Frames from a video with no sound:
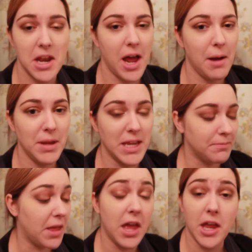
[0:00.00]
Not
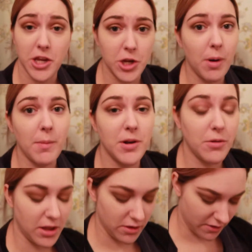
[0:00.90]
me. You probably
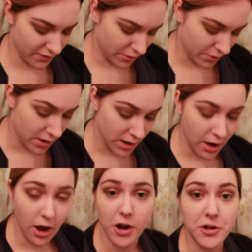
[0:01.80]
don't either if you
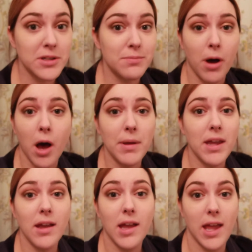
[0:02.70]
are just
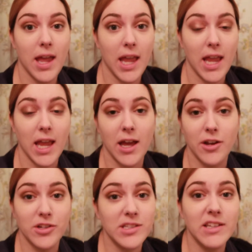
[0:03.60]
momming
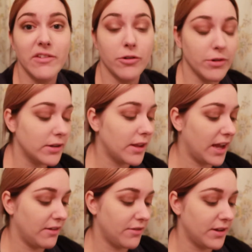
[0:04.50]
and just living a real
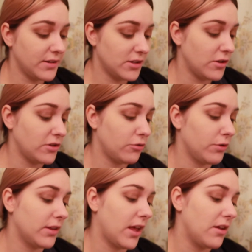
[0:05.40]
life. So this is
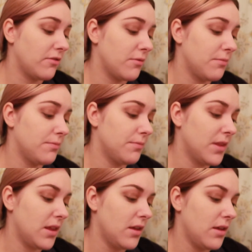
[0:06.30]
real life
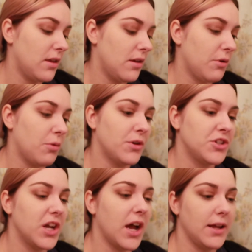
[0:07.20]
with
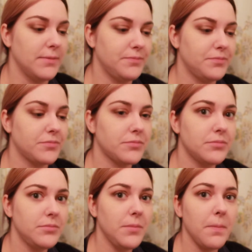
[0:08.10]
what you got.
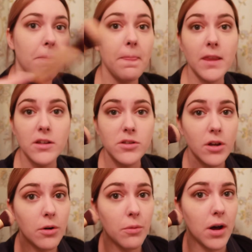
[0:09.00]

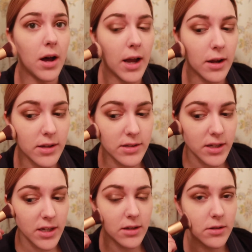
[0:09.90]
So I
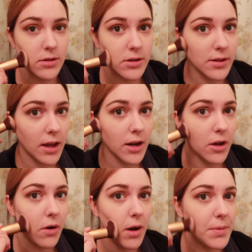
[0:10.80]
honestly just kind of
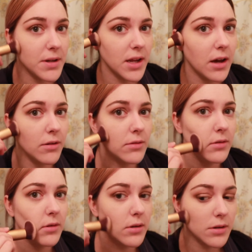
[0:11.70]
go up and
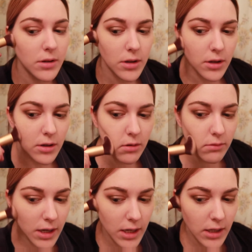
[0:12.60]
down
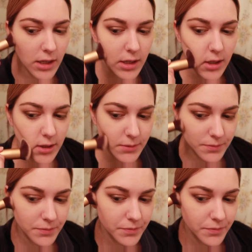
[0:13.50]
right in here